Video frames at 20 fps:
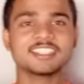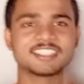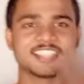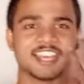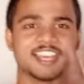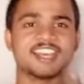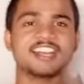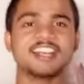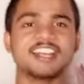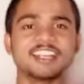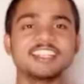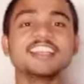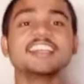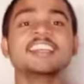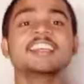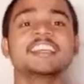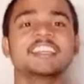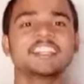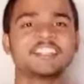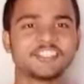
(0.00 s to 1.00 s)
Third,
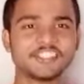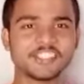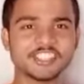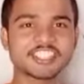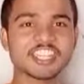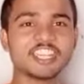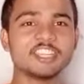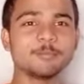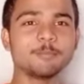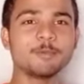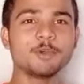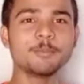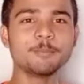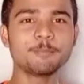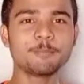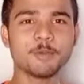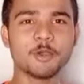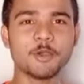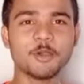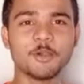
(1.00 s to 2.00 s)
crescent moon
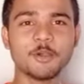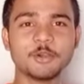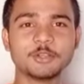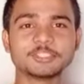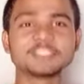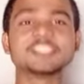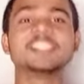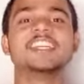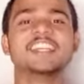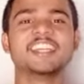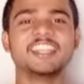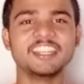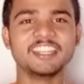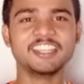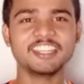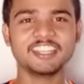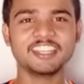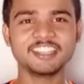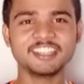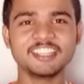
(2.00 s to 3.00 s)
pose. In
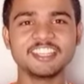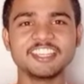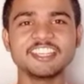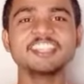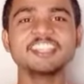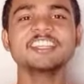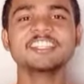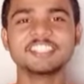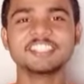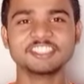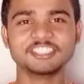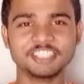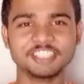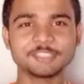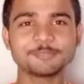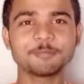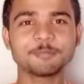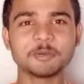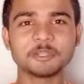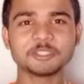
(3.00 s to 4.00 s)
Hindi,
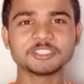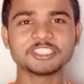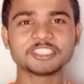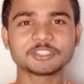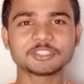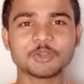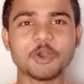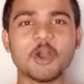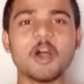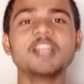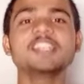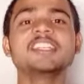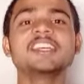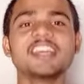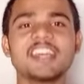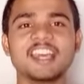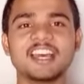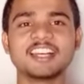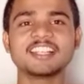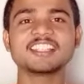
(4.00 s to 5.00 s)
this pose is called
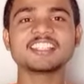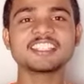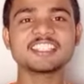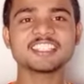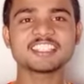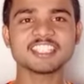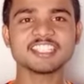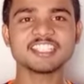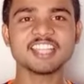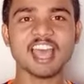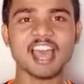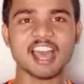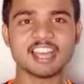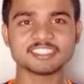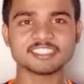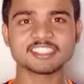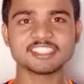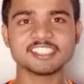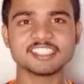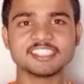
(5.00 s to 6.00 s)
Ardhachand
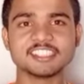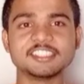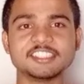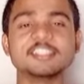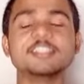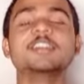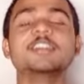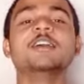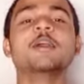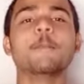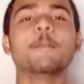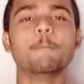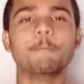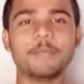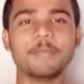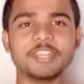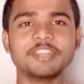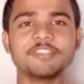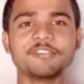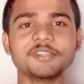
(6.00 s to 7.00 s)
Asan.
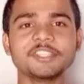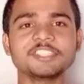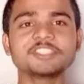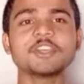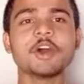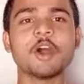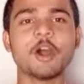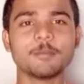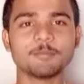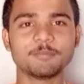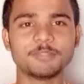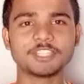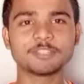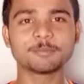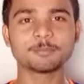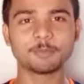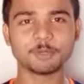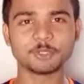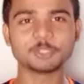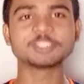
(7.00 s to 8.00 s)
Benefits of this
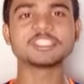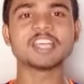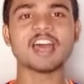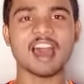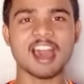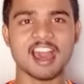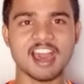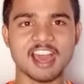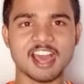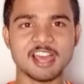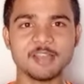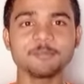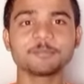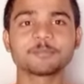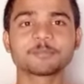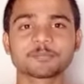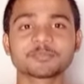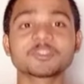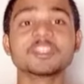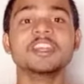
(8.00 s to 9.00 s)
pose are
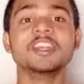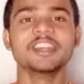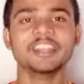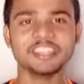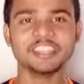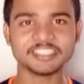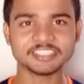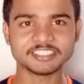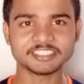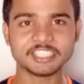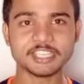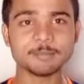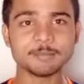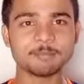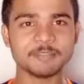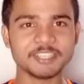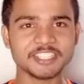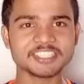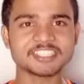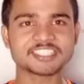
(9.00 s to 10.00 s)
it deeply